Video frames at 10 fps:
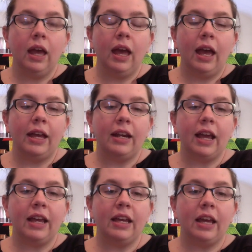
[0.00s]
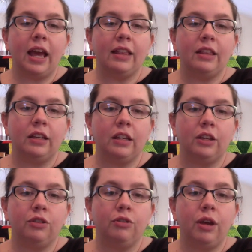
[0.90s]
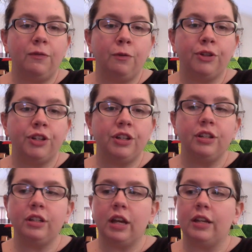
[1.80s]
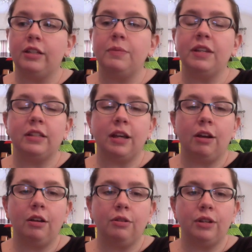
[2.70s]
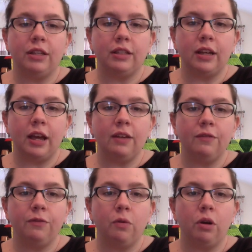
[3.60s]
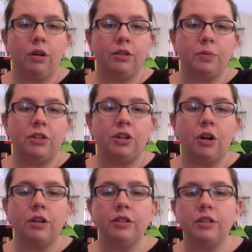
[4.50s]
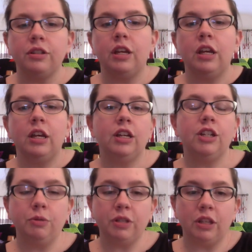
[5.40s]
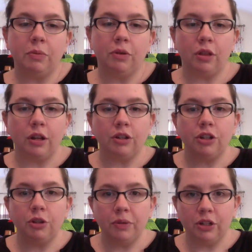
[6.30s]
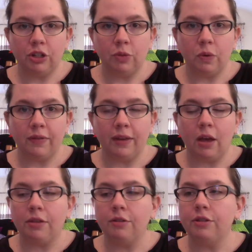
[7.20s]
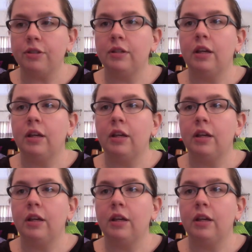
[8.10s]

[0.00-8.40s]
And I had the great fortune to meet Sarah, who does the dyeing for Smudge Yarns. She was at the book launch too because she's one of the authors.